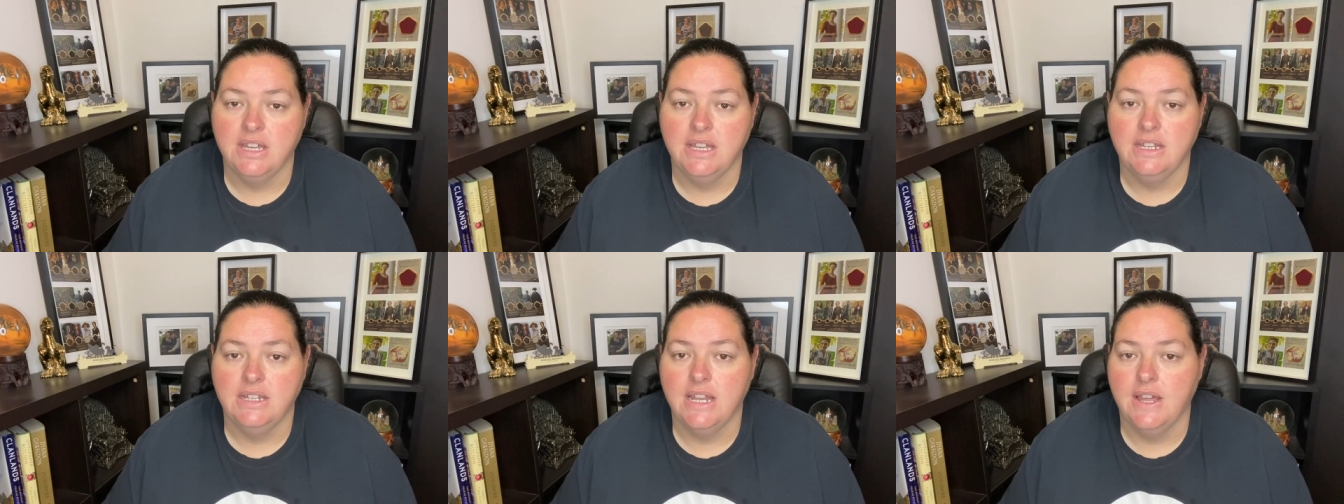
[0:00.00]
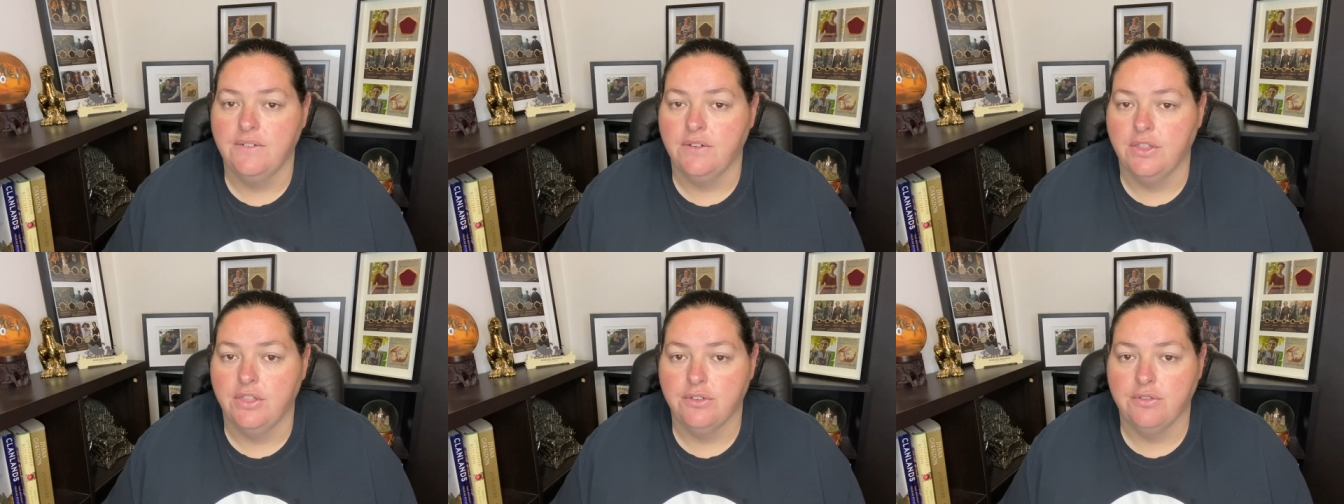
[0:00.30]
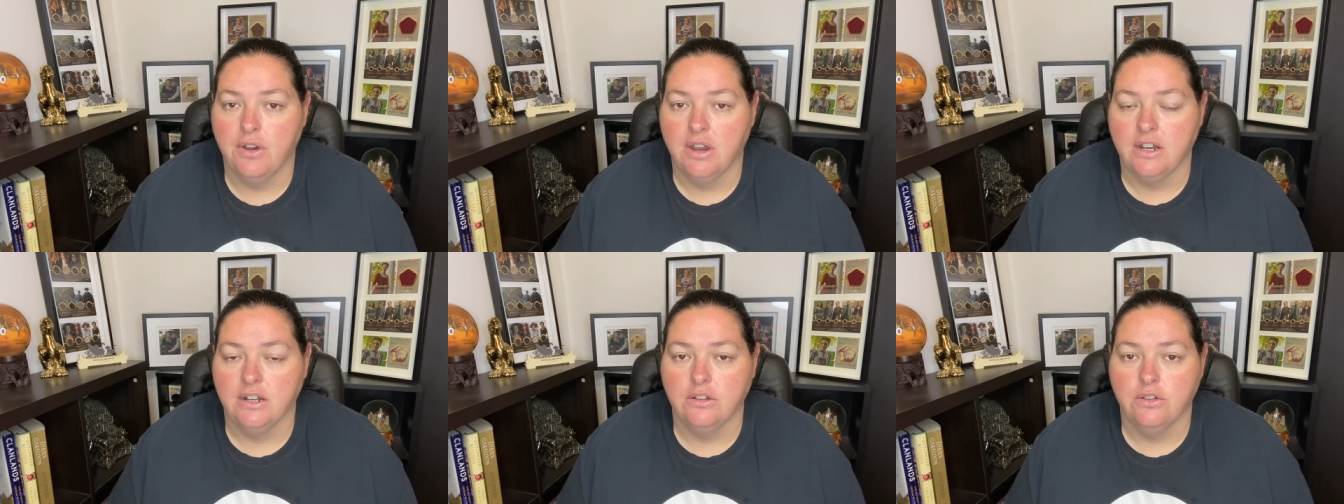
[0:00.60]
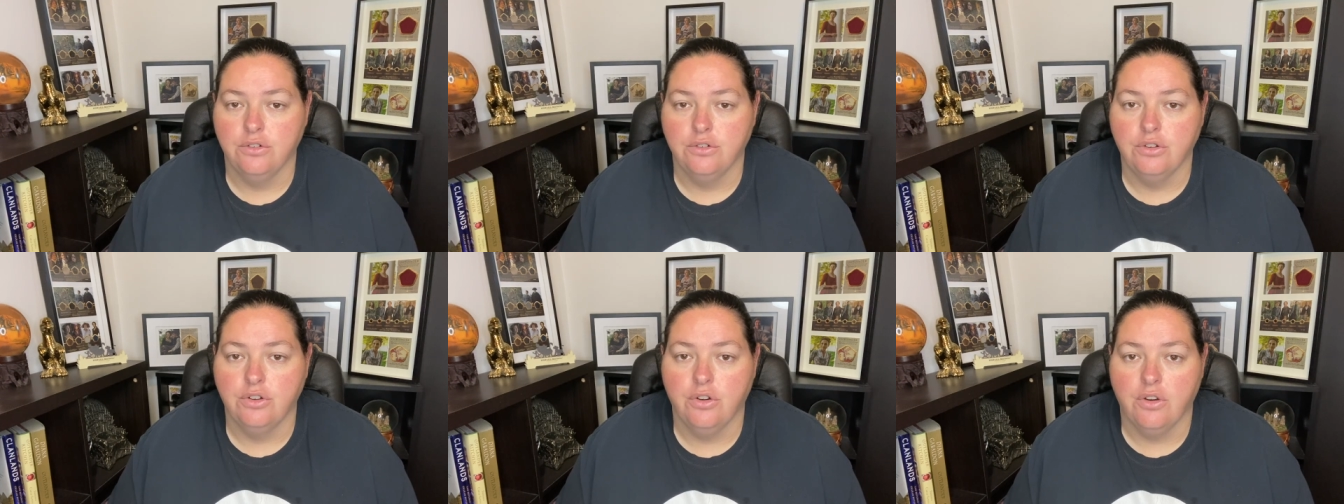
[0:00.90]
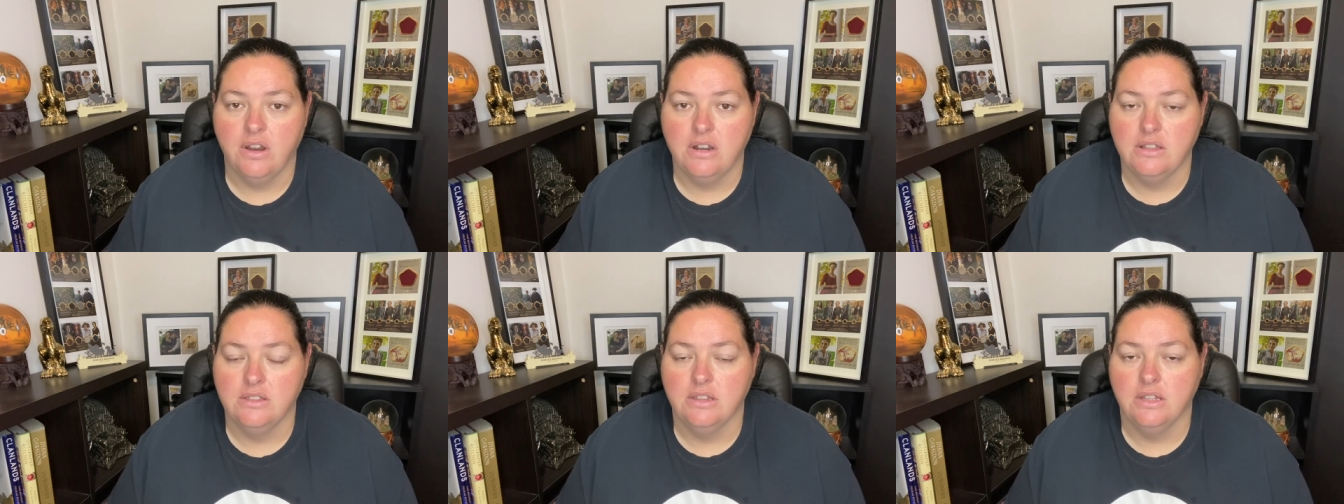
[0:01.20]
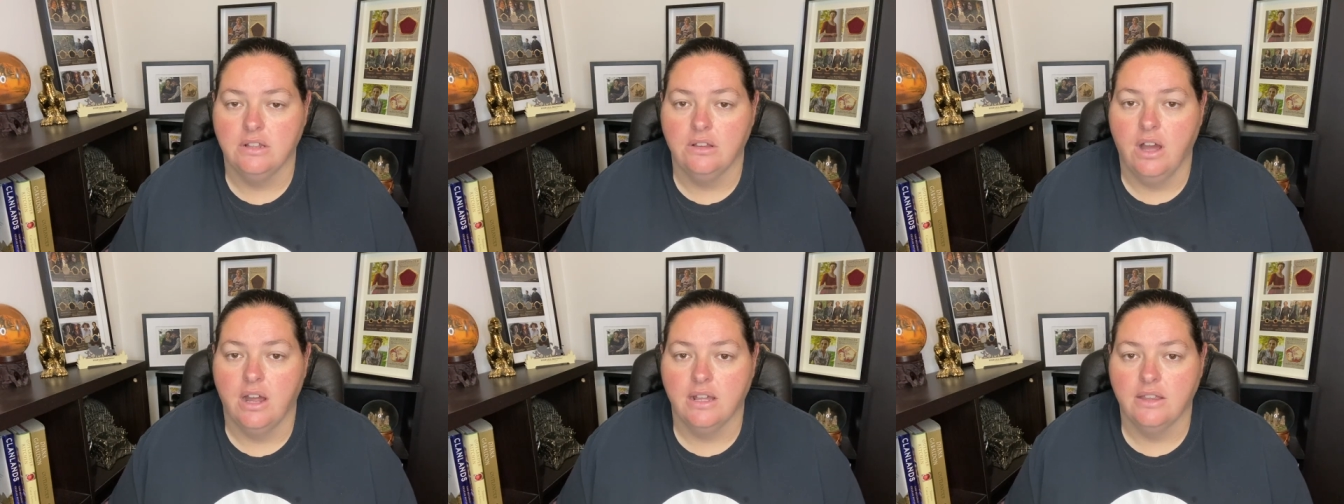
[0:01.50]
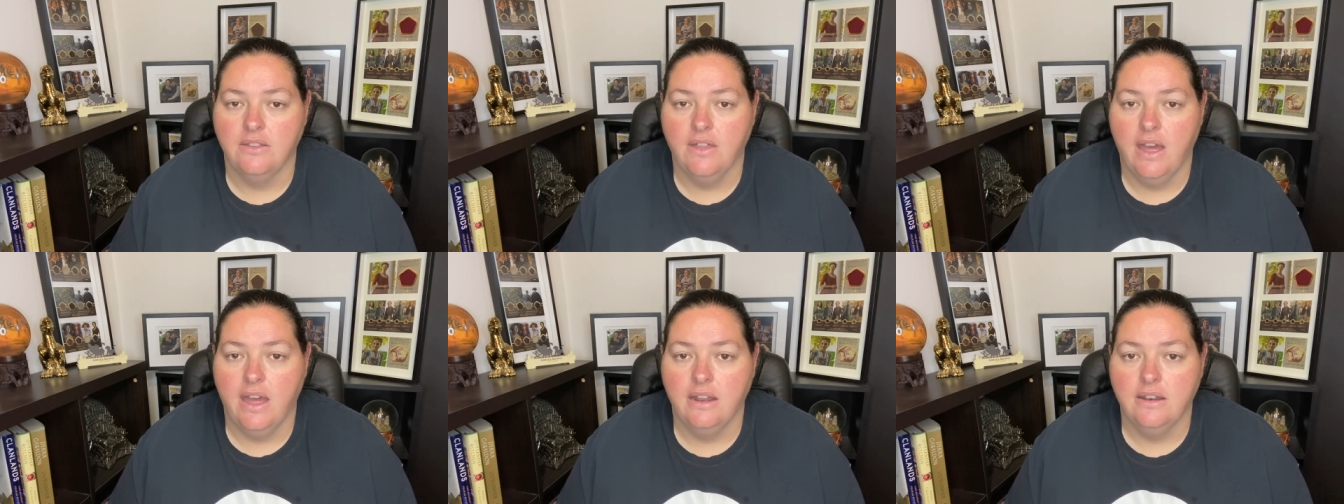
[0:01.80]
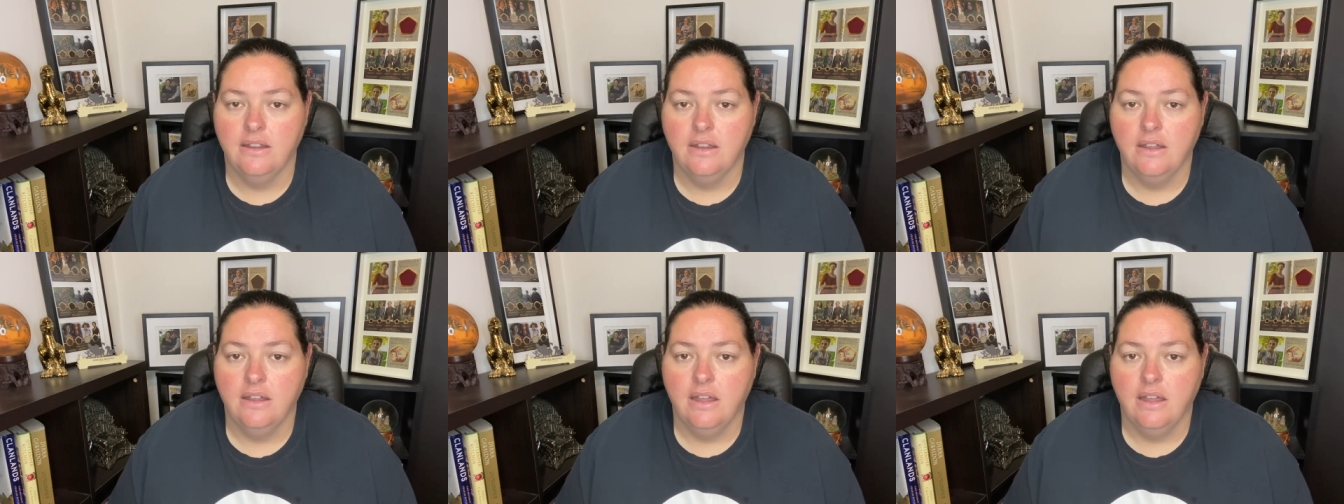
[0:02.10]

He'd never threatened Luke or anything like that.